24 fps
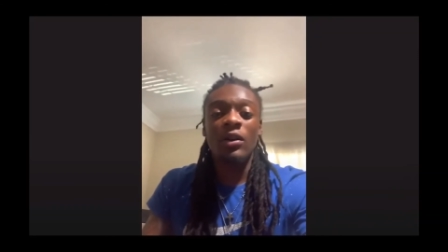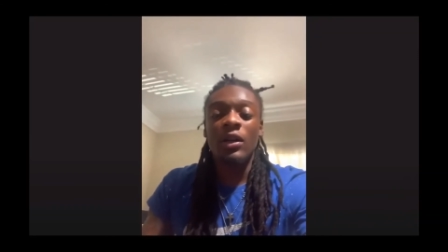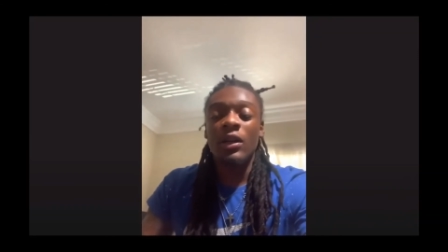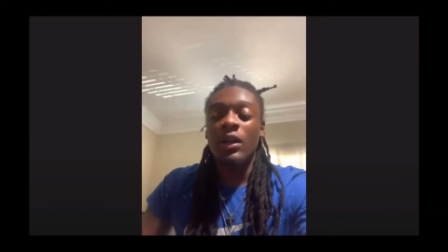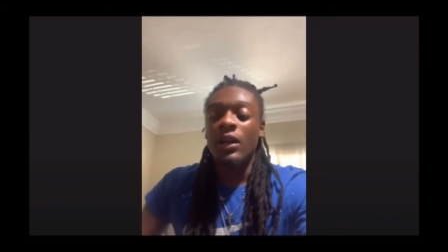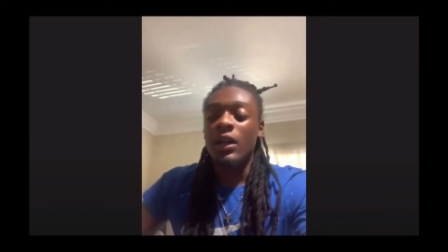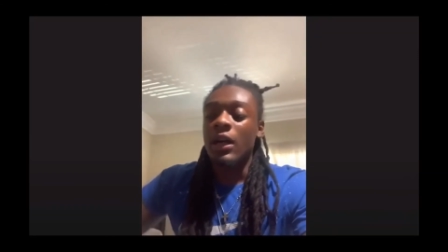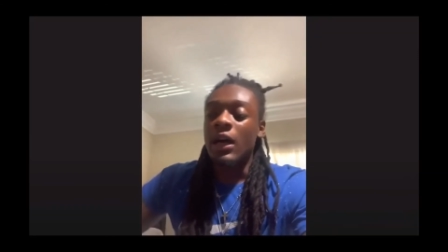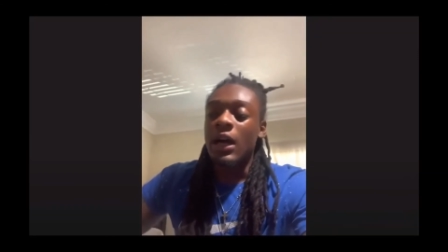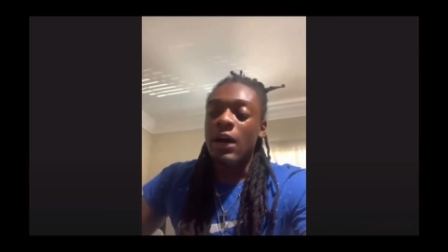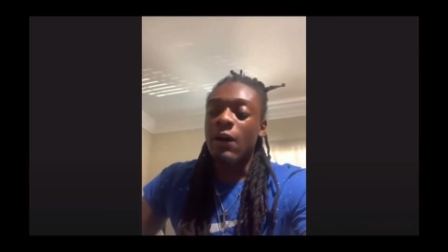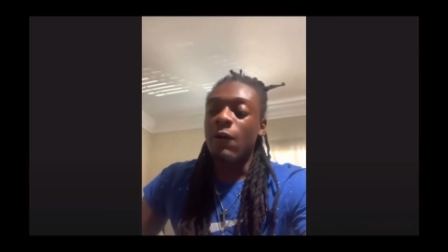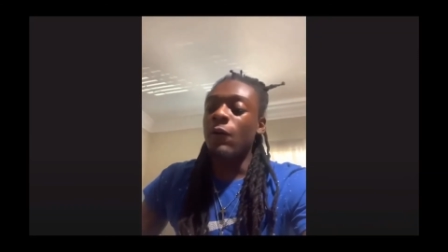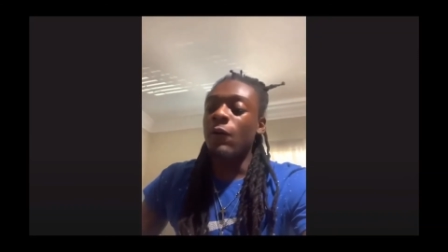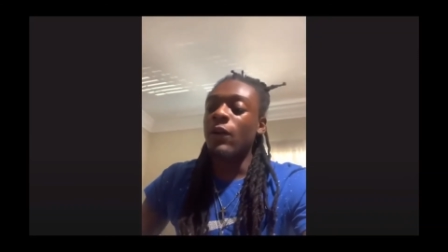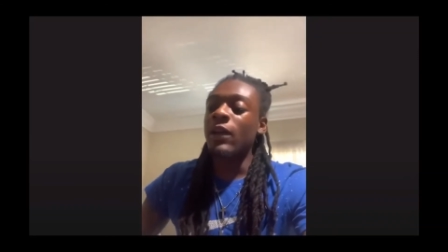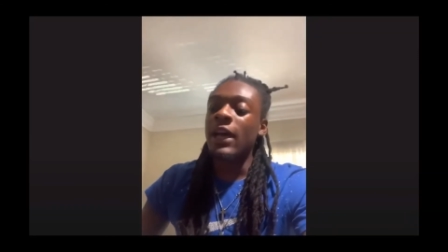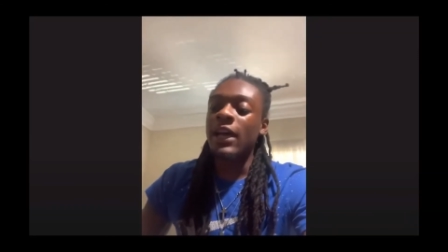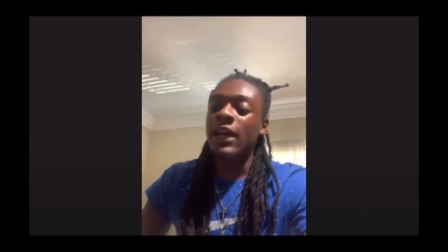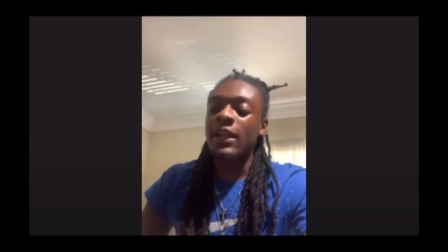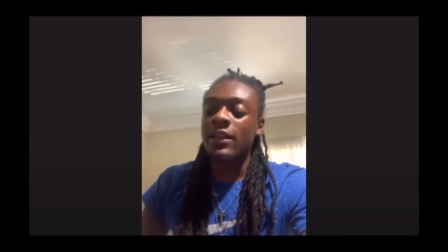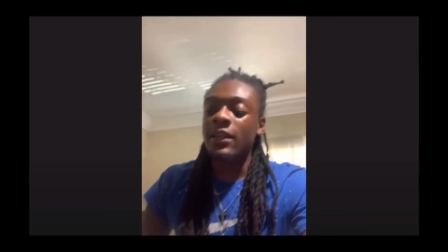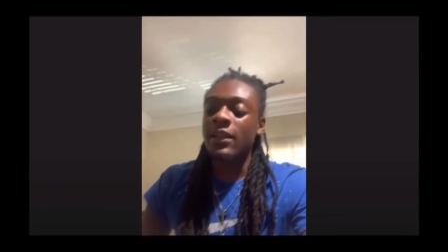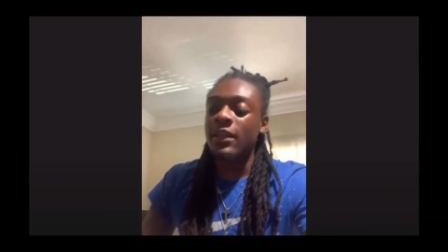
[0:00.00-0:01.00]
I went out
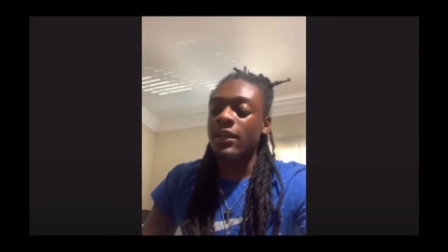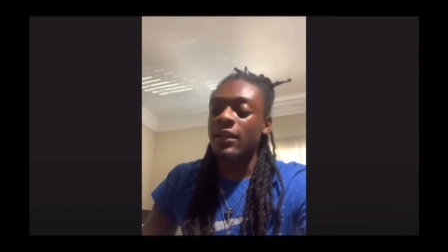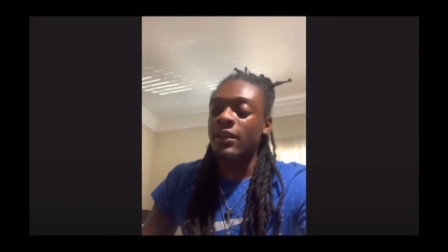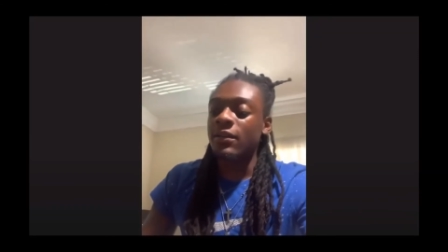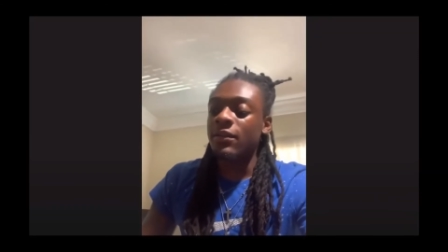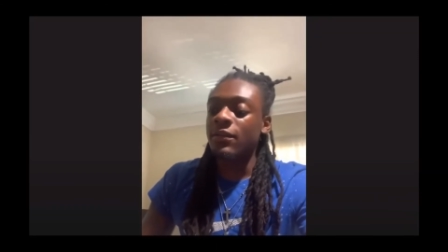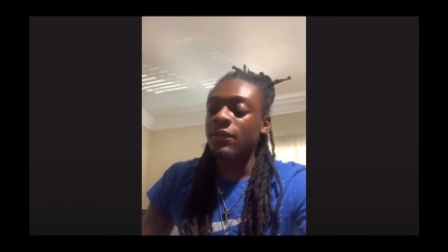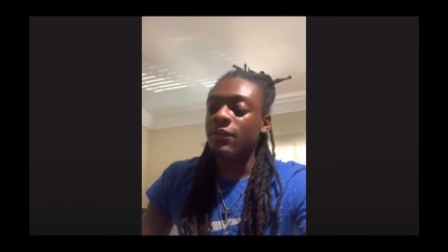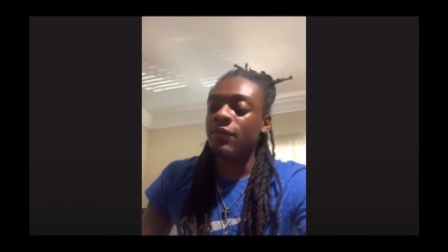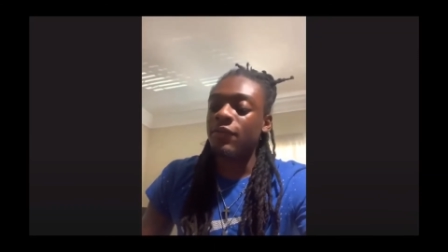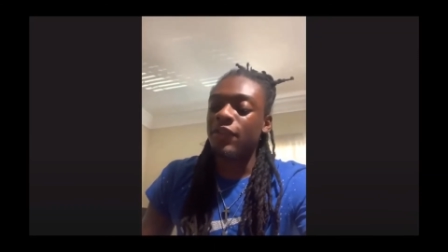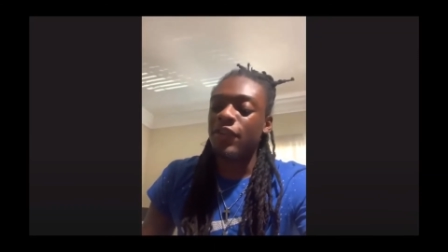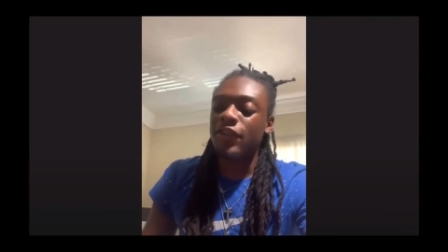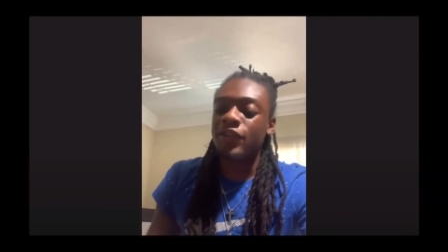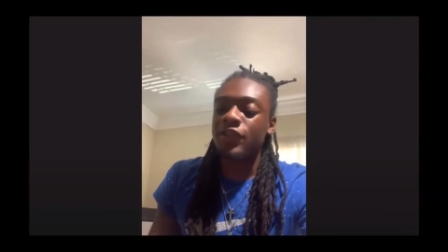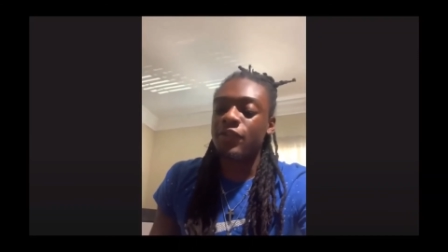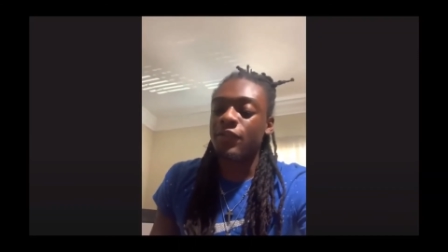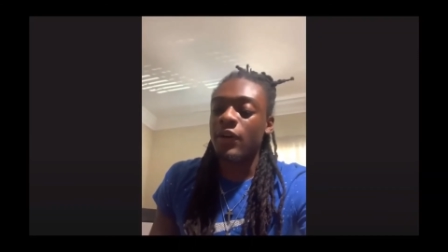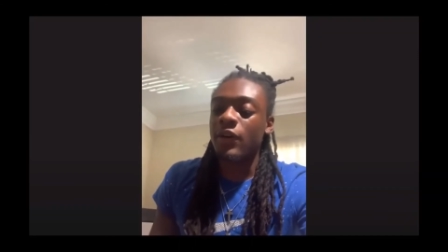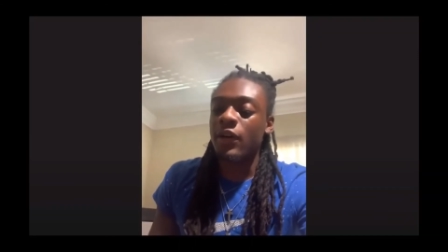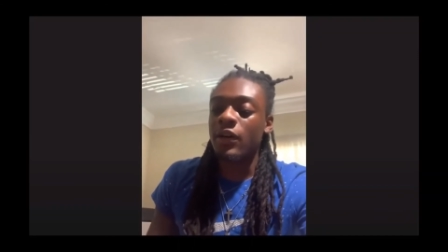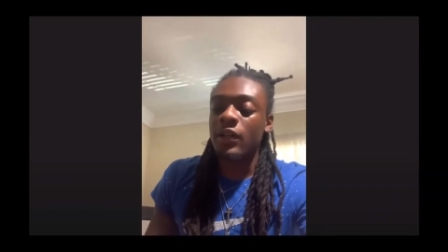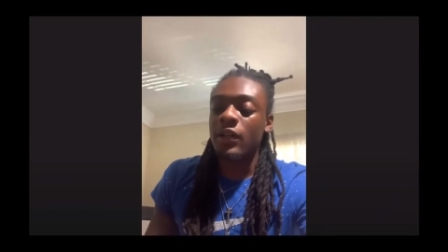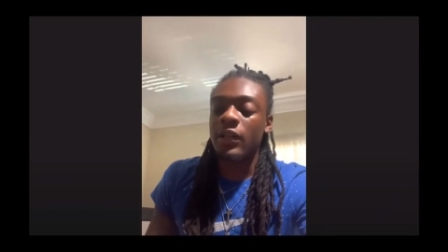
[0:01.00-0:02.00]
there. First of
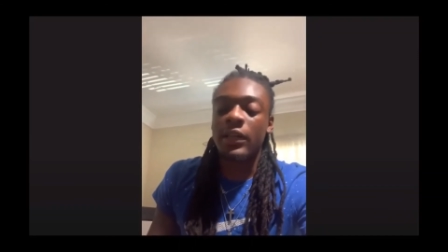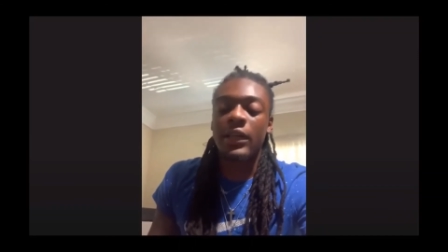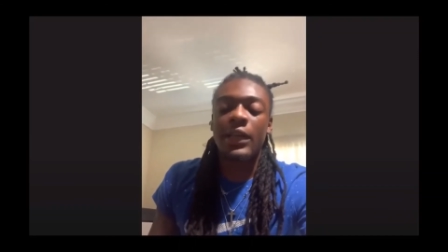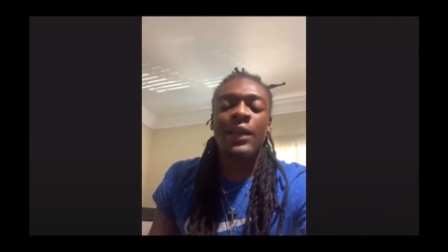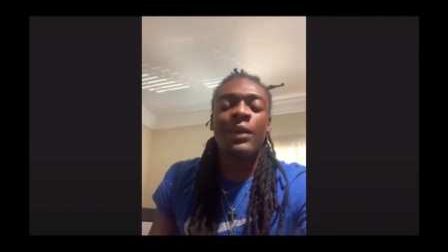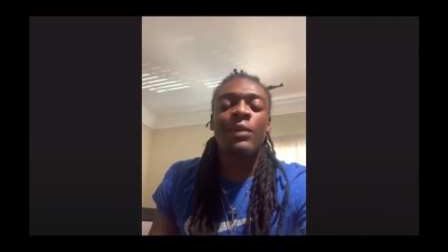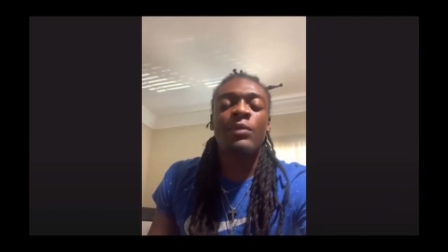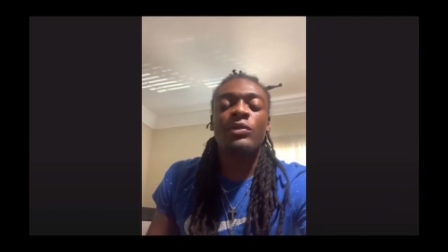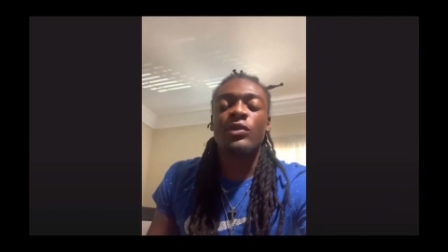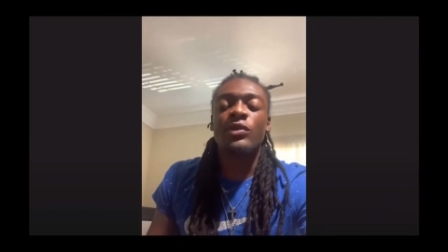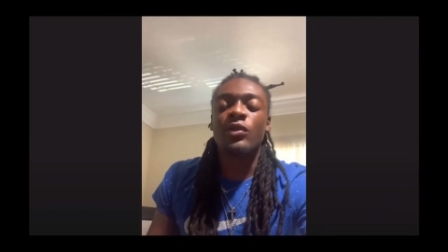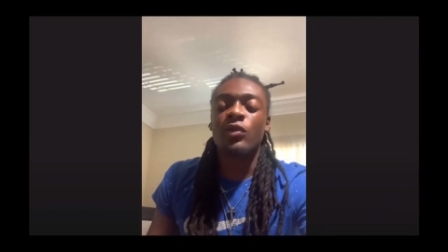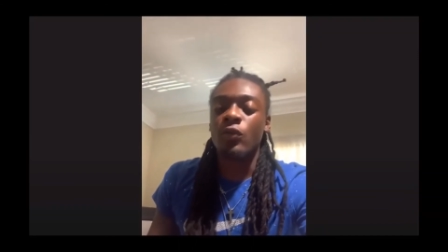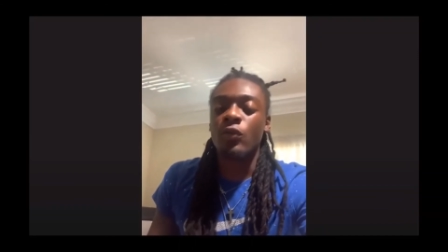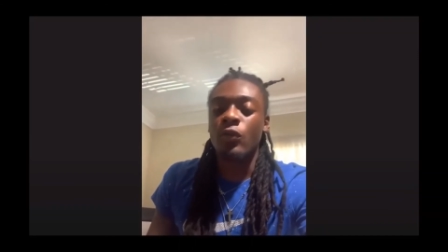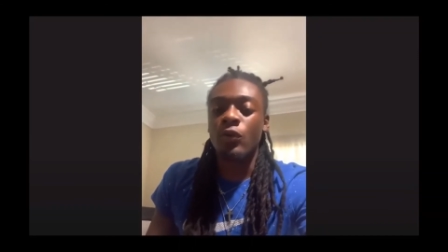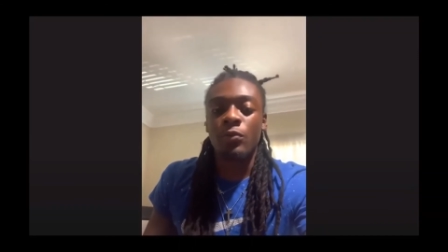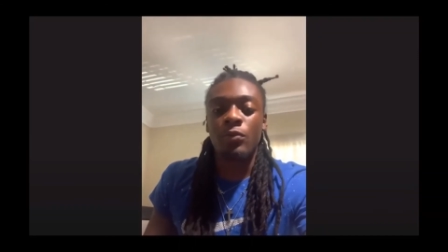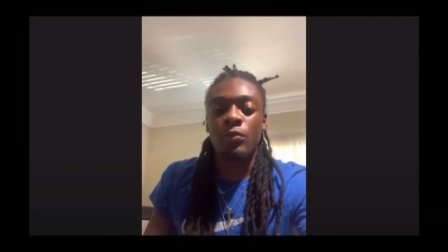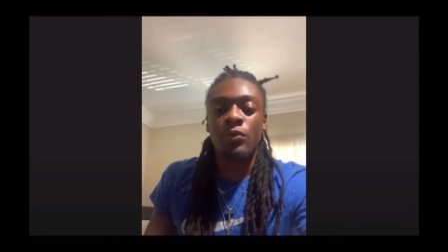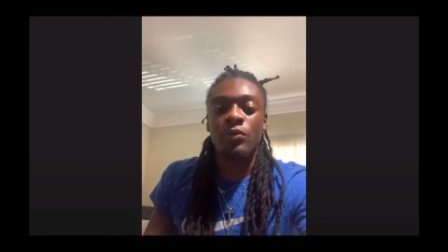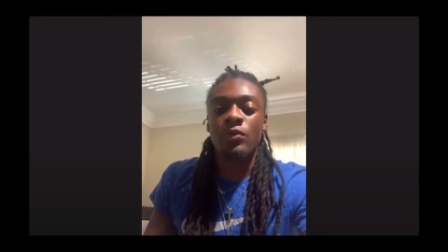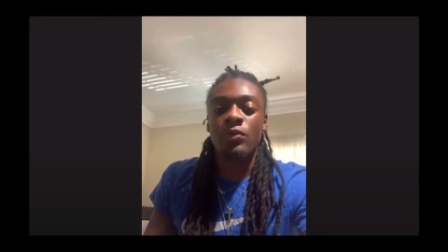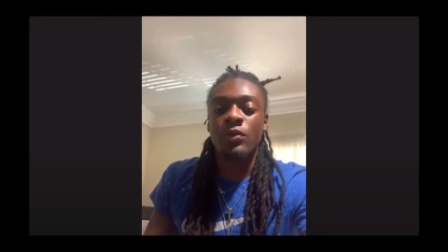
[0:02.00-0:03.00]
all, the game was
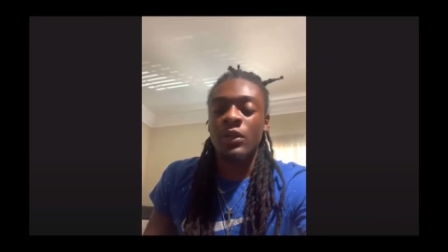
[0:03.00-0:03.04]
horrible.